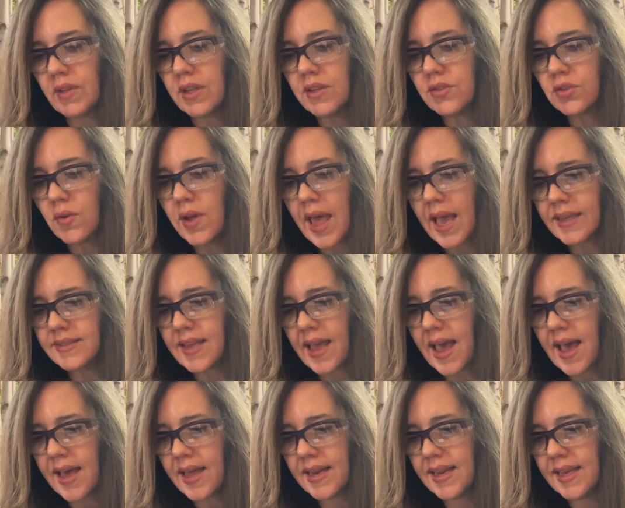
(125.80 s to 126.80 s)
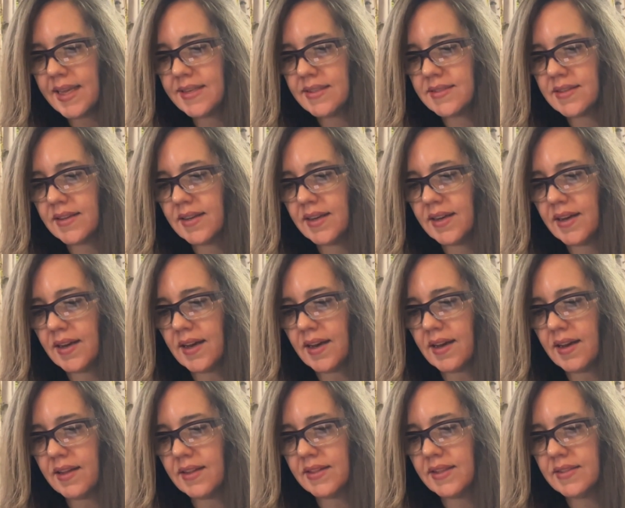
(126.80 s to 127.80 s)
So x hat is
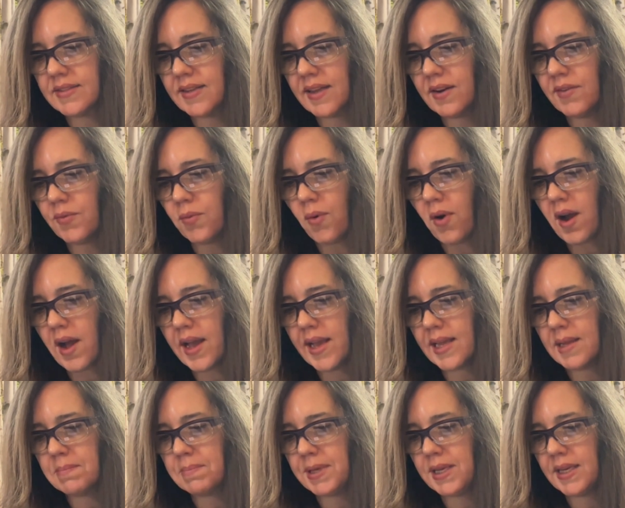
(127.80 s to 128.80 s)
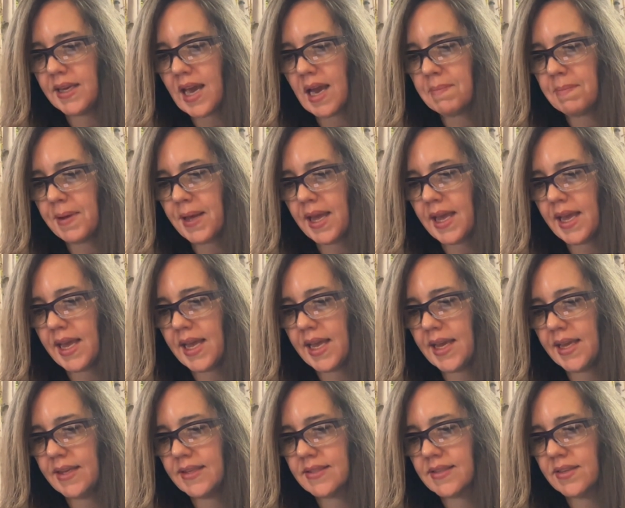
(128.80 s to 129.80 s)
the set of y in p kappa
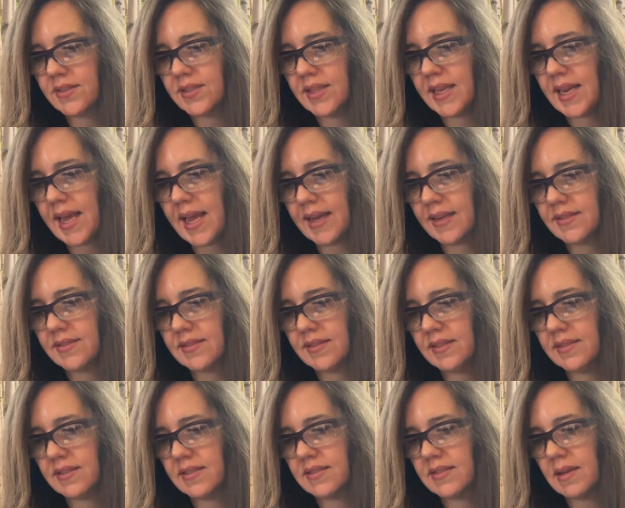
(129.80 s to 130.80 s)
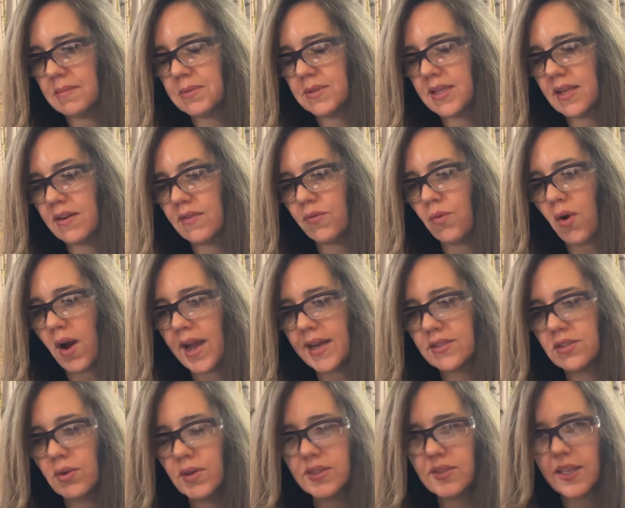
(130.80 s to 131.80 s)
A such that x is a subset of y.
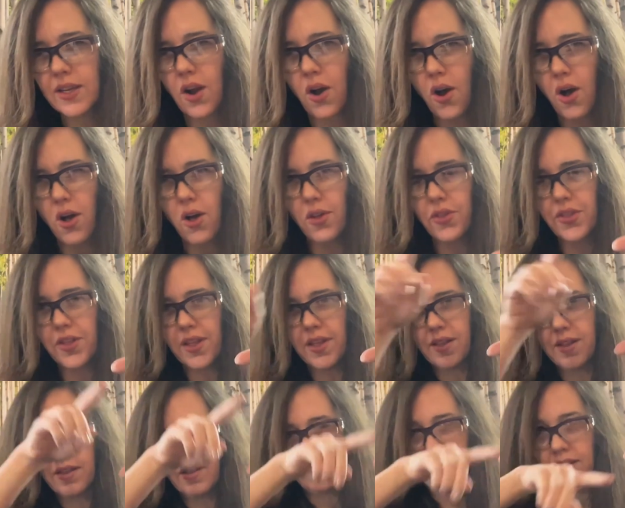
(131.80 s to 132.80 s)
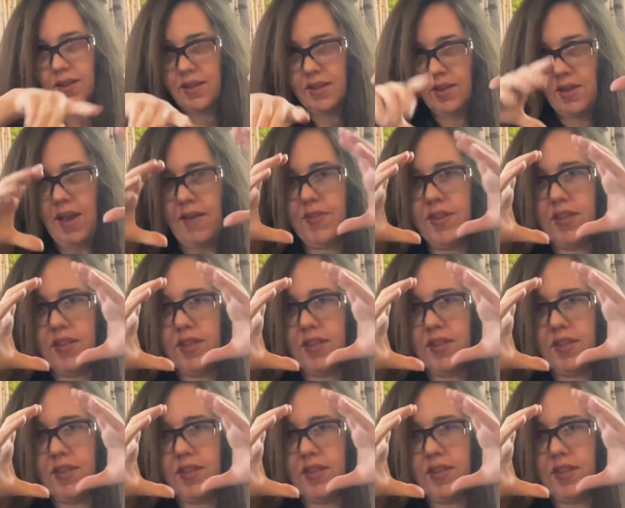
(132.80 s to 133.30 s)
So it's like you have